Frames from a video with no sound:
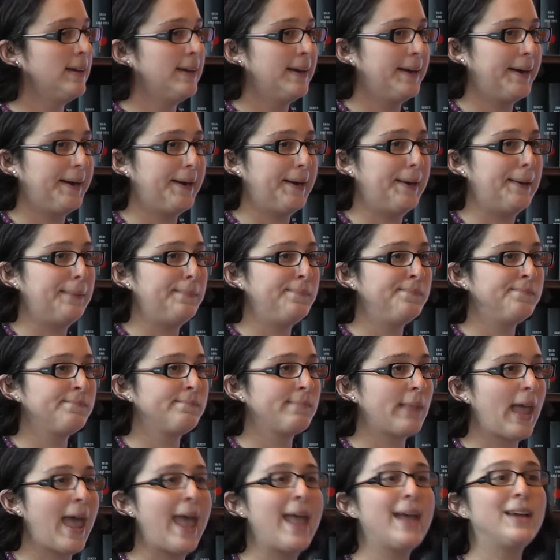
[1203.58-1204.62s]

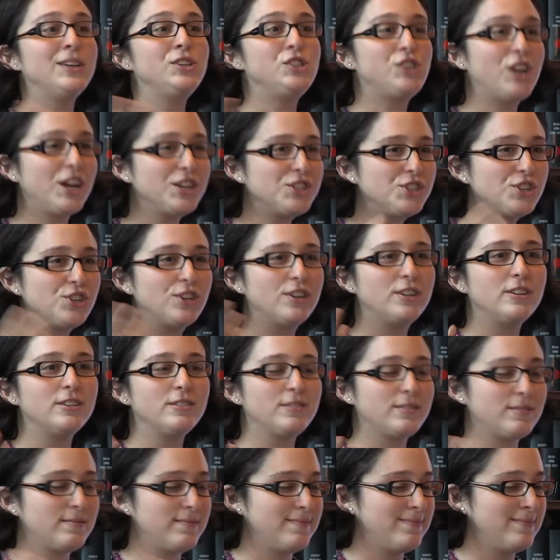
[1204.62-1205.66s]
hand
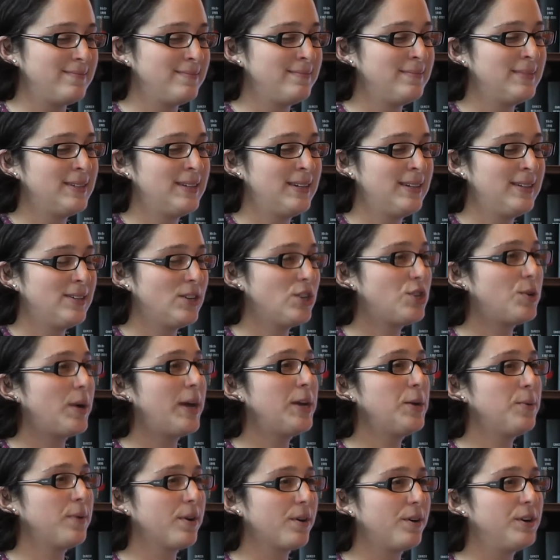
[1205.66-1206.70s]
gestures to try
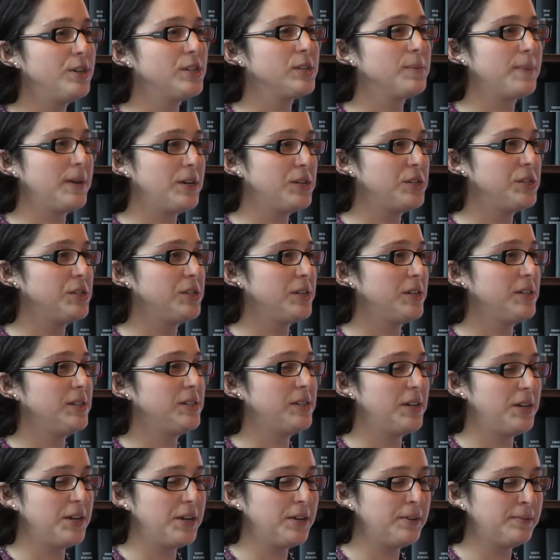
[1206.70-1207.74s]
to encourage the patient to
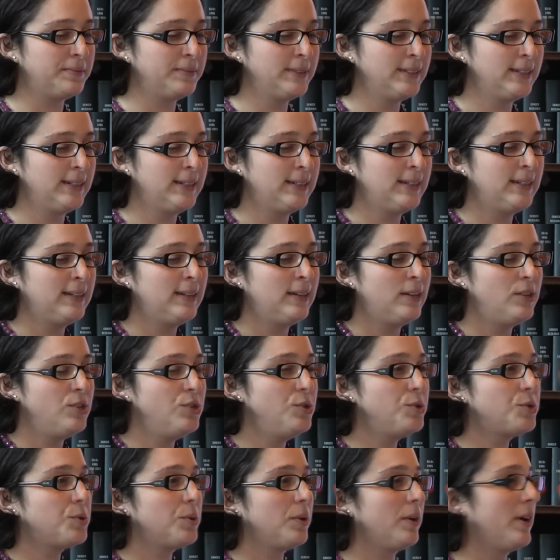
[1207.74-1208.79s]
continue.
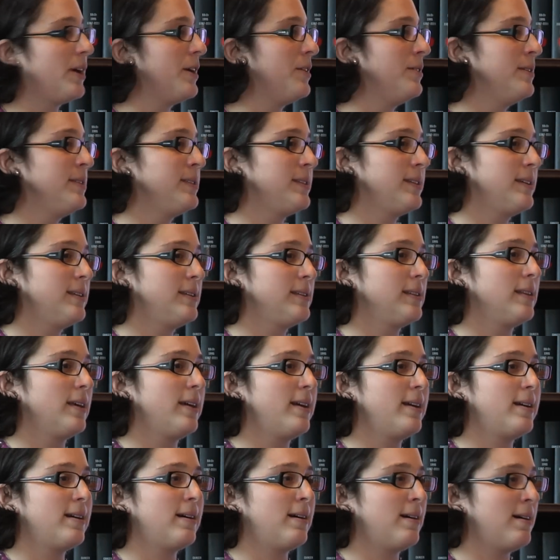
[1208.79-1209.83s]
Neutral utterances
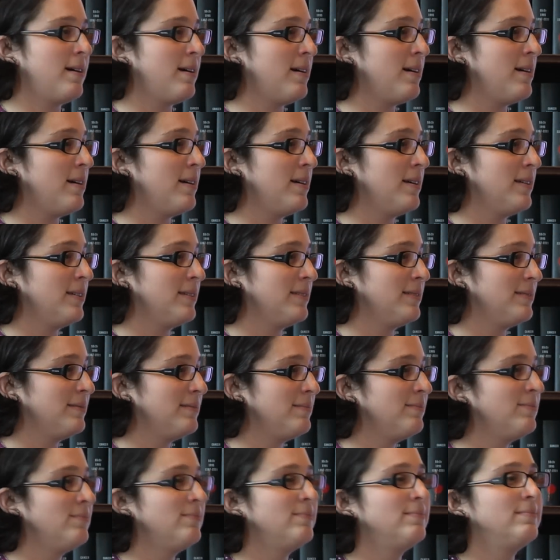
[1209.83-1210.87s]
like uh-huh,
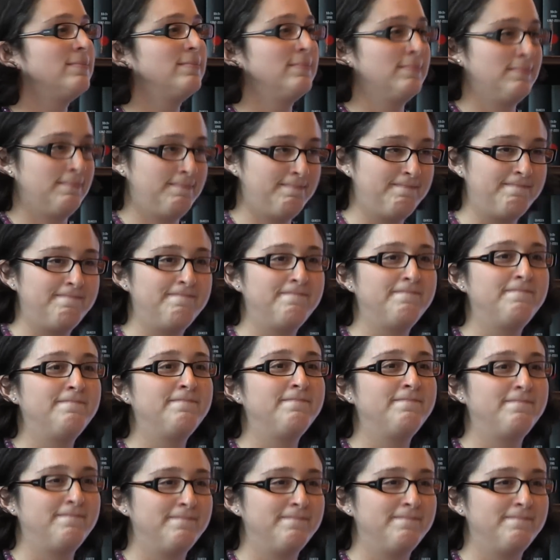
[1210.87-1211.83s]
mm-hmm,